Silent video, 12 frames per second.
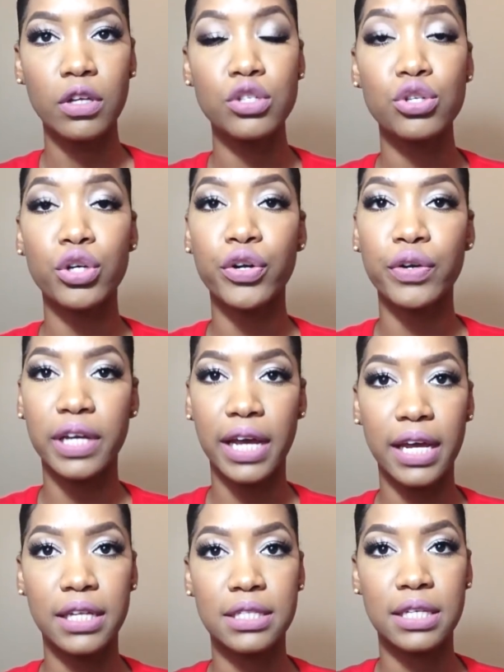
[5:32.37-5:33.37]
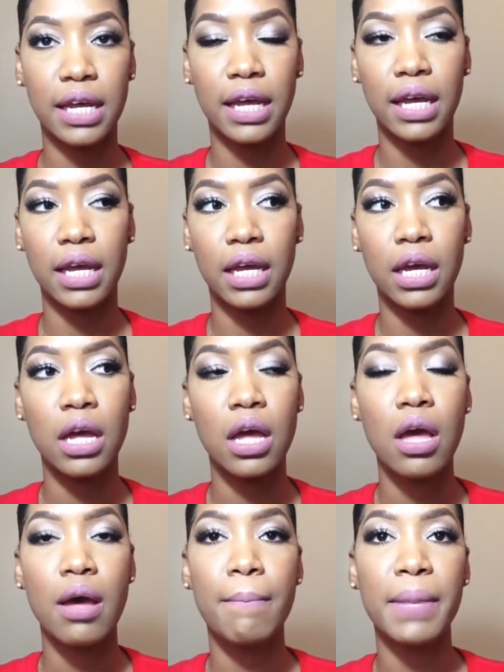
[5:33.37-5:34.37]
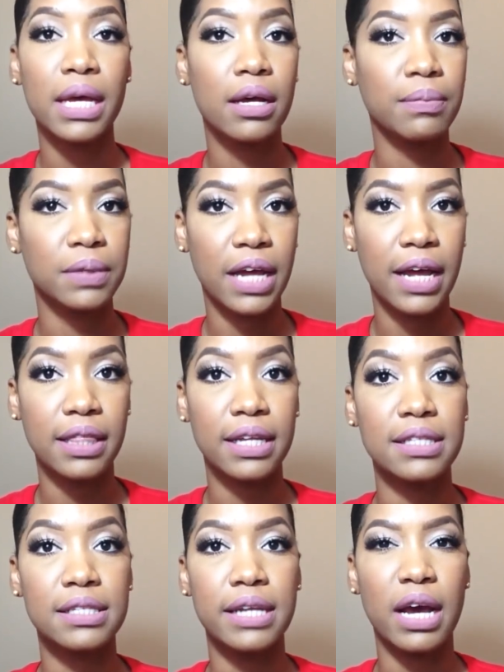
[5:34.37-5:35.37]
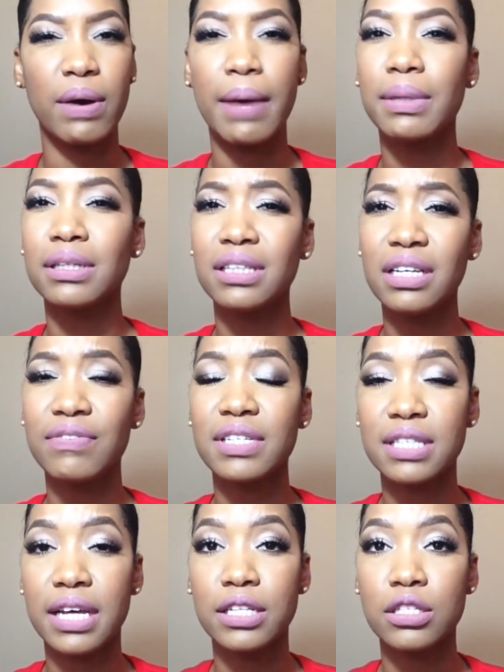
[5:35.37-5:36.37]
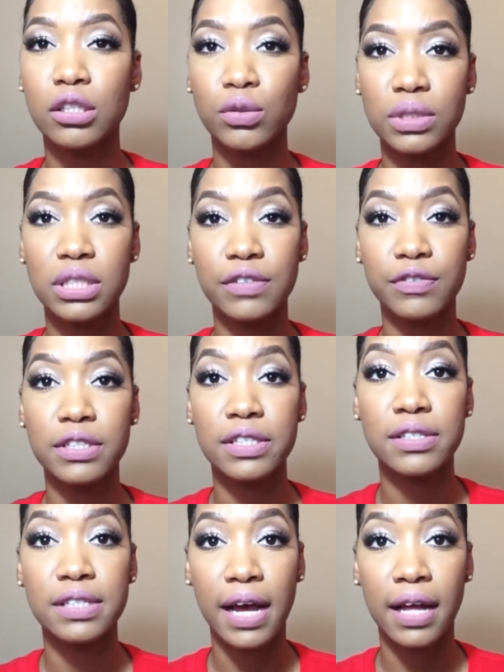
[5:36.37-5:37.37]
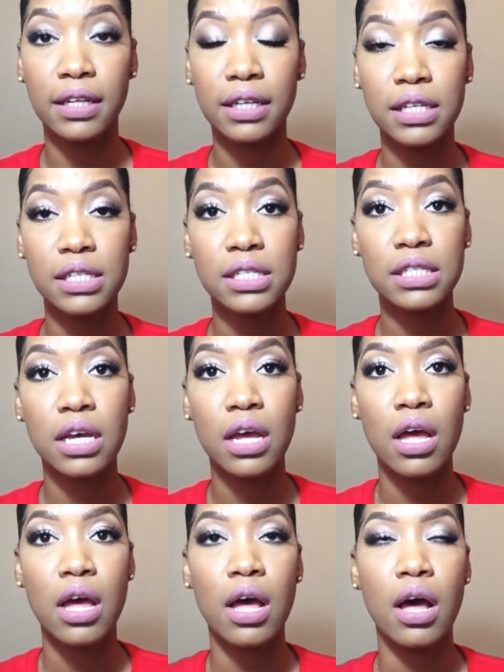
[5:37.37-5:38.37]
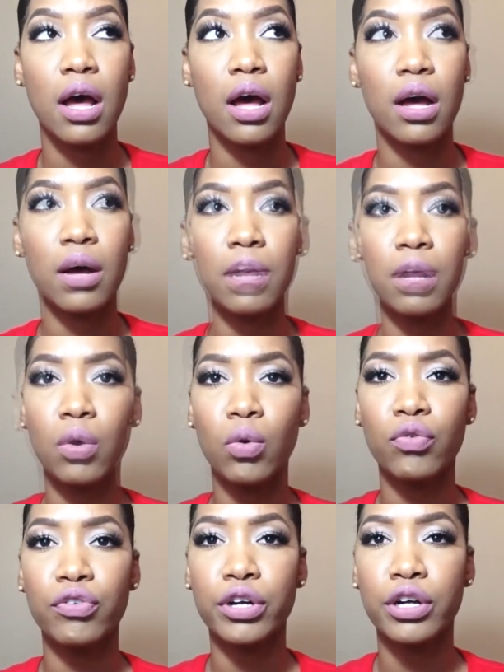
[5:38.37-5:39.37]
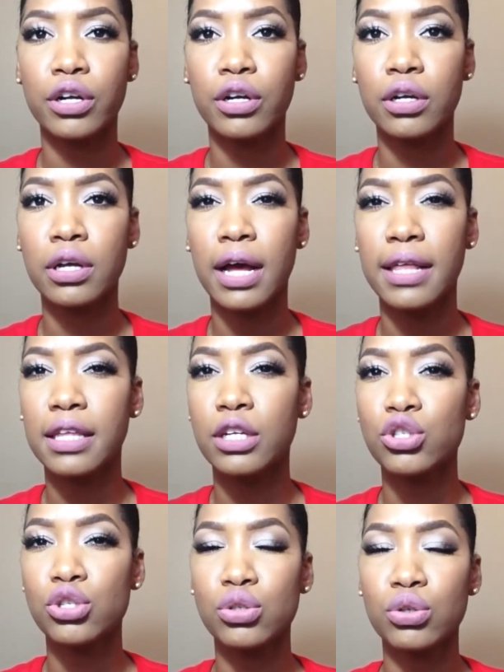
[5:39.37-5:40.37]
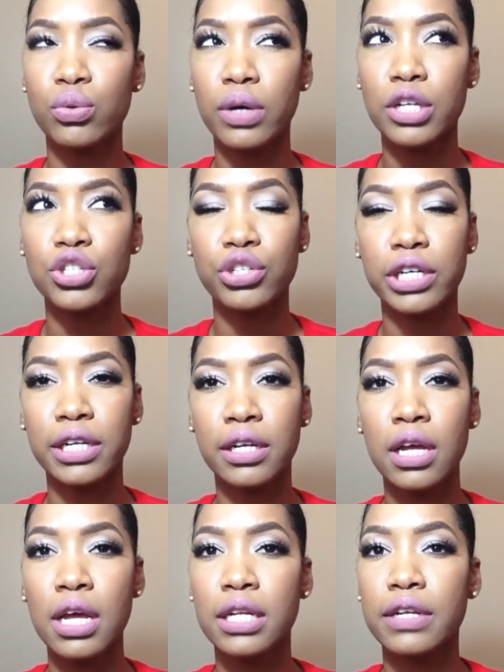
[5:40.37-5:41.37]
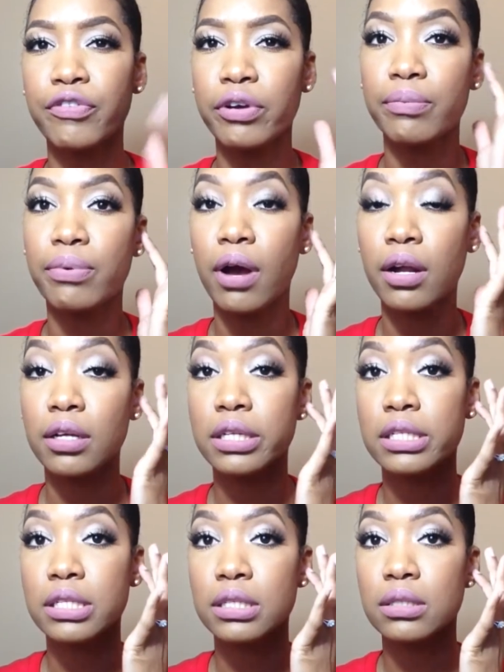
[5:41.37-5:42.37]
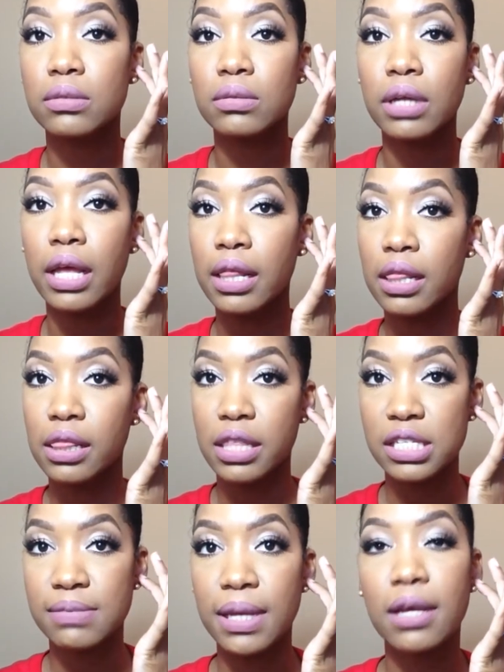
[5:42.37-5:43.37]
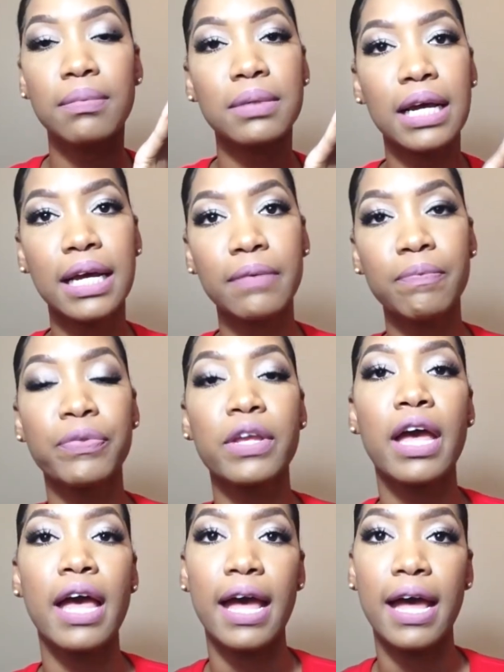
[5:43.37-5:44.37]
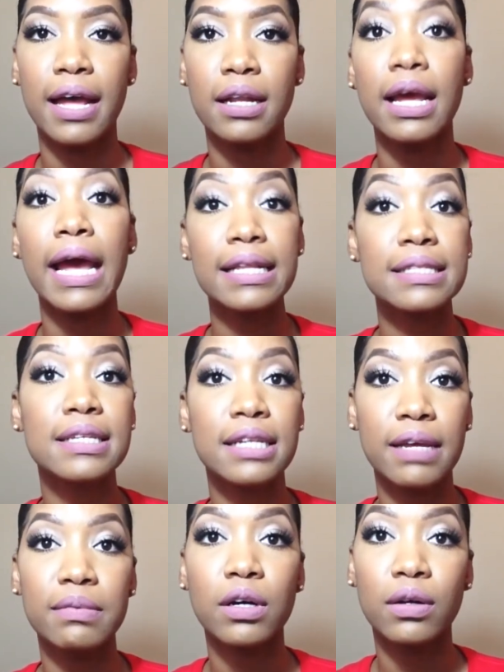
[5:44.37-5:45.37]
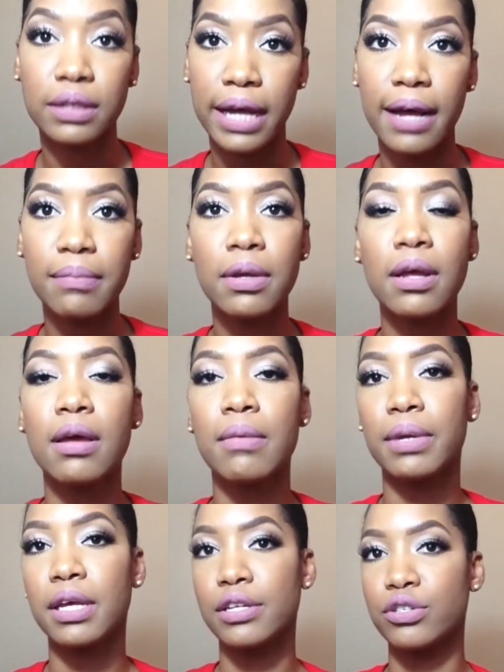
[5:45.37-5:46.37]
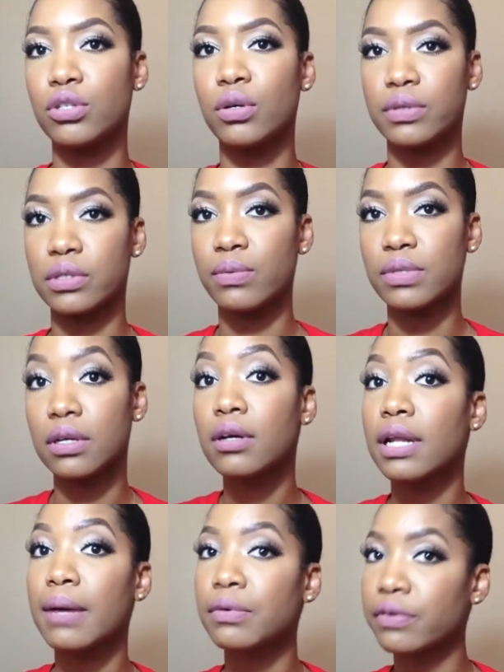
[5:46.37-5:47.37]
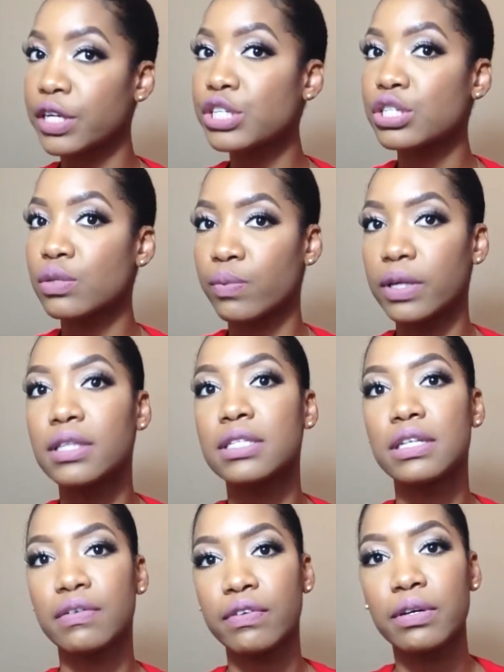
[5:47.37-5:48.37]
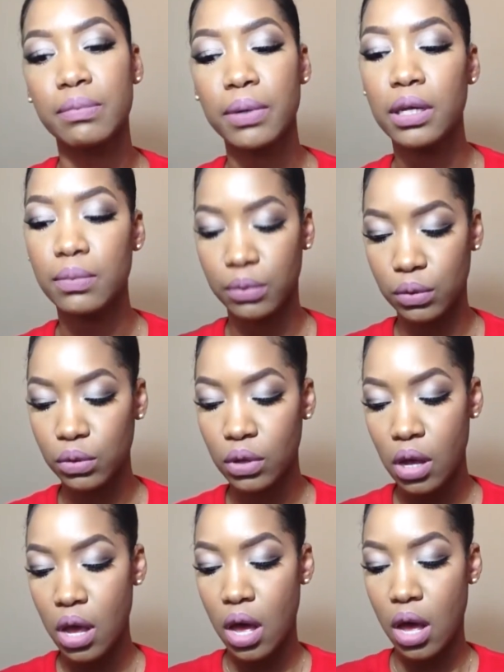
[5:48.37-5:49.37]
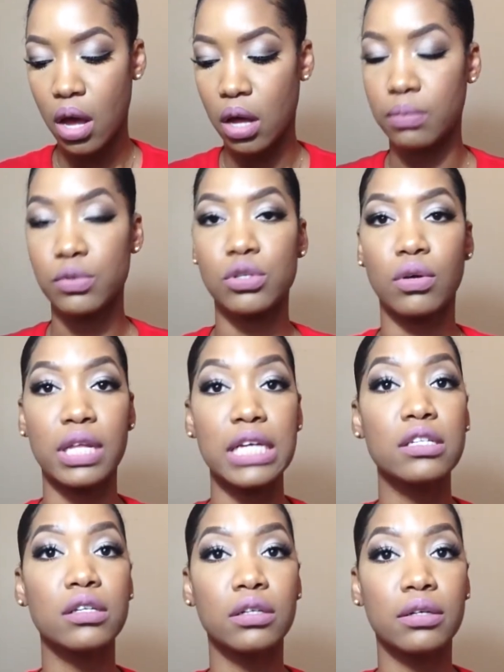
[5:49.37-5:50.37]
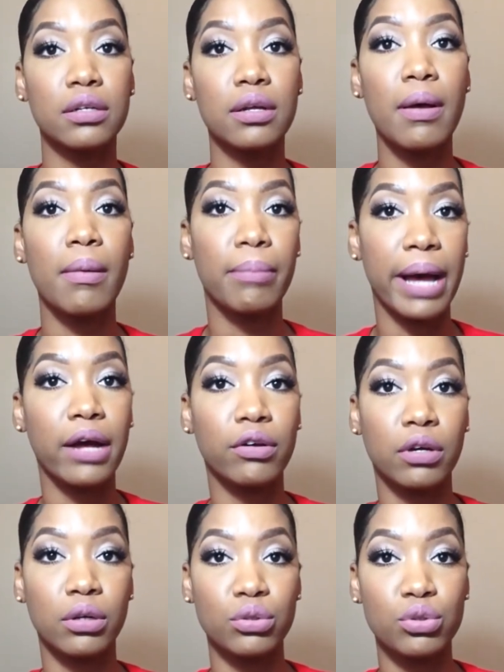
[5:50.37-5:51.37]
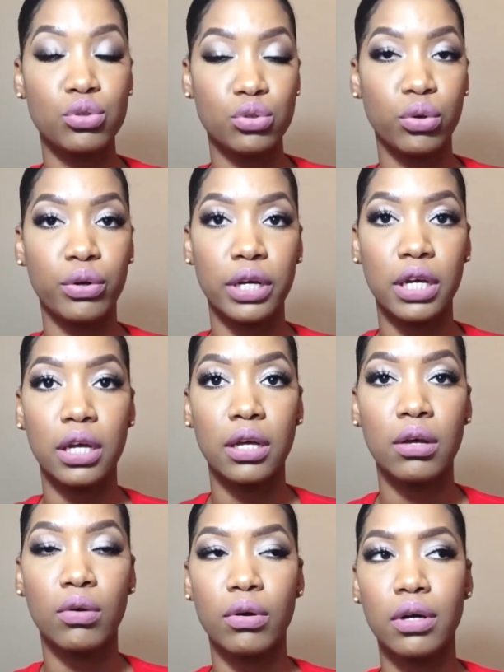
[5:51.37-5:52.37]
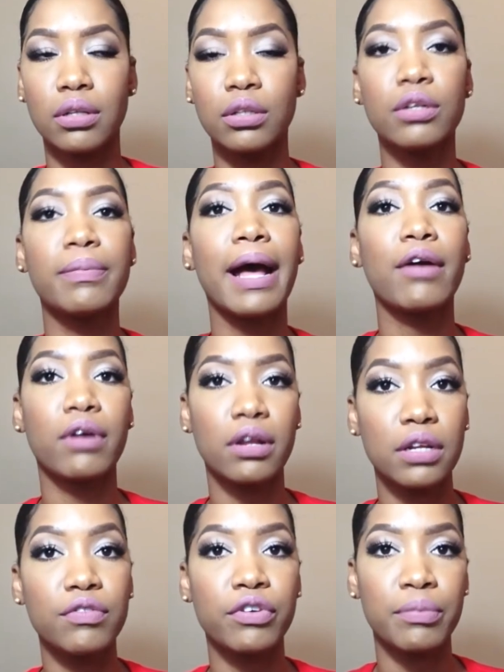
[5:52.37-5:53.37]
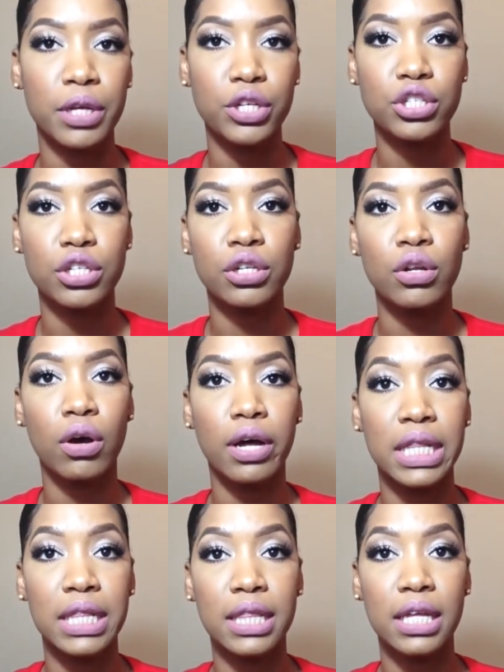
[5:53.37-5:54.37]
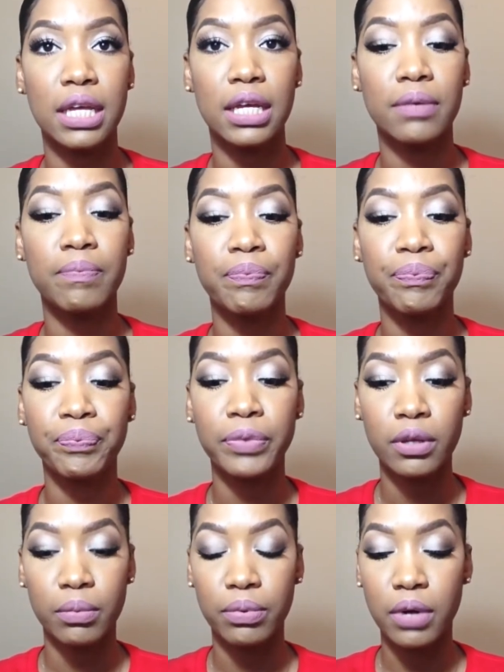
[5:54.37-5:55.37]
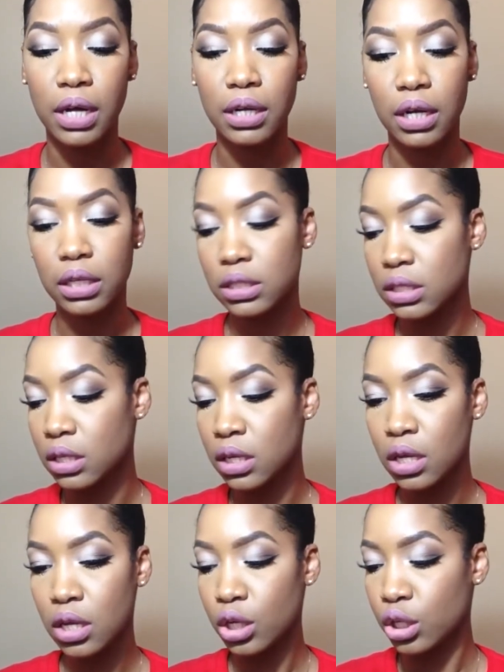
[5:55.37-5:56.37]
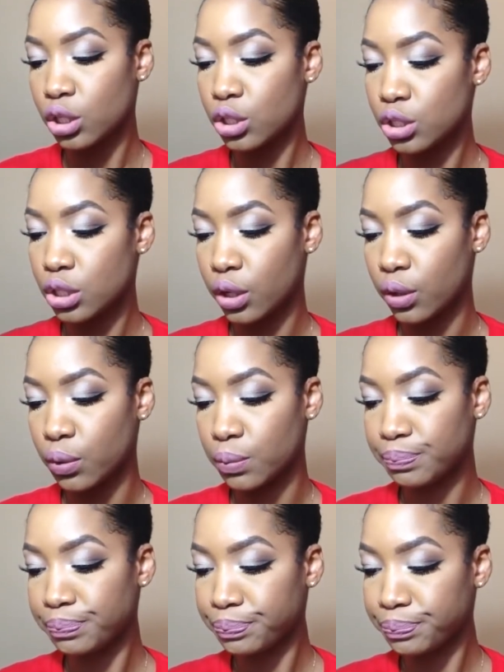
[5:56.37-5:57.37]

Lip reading: to create a makeup line that's now, I believe, it's exclusive to Sally's. Are over, I think, 200 different products in this makeup line, and hence the name Collab, because, you know, it was a collaboration with different people. So that's a little background story or a little background information on the product. So